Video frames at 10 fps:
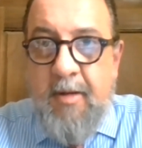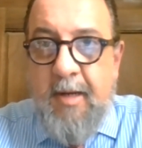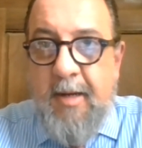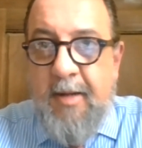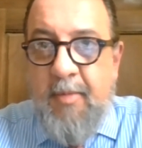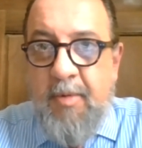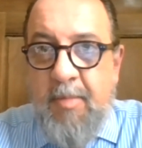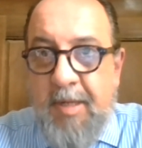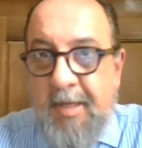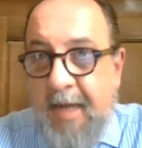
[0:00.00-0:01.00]
it would
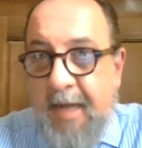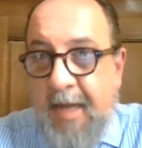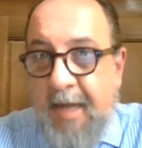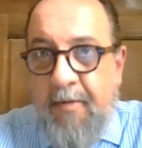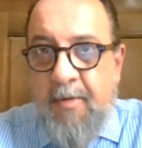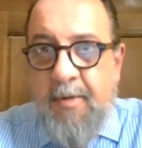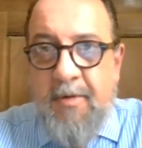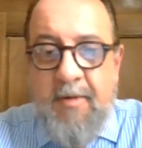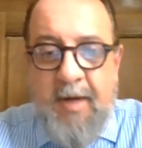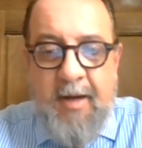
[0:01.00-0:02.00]
be safer
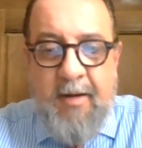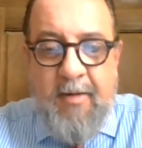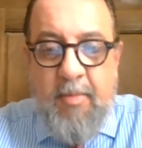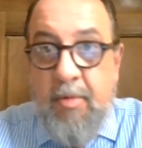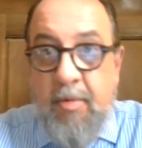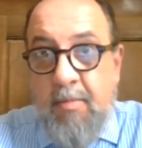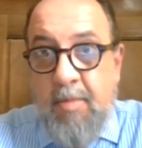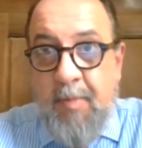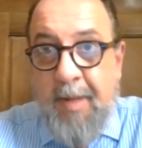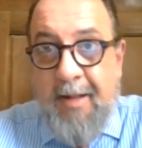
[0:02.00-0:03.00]
also, and you would
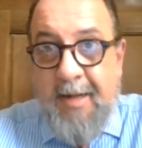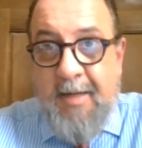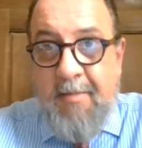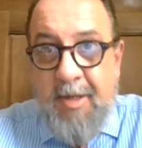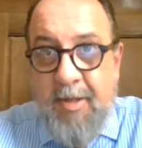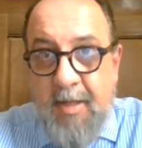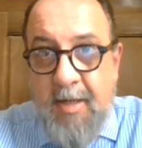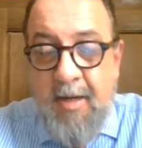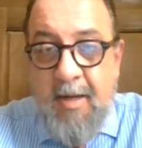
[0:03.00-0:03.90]
spend less emissions.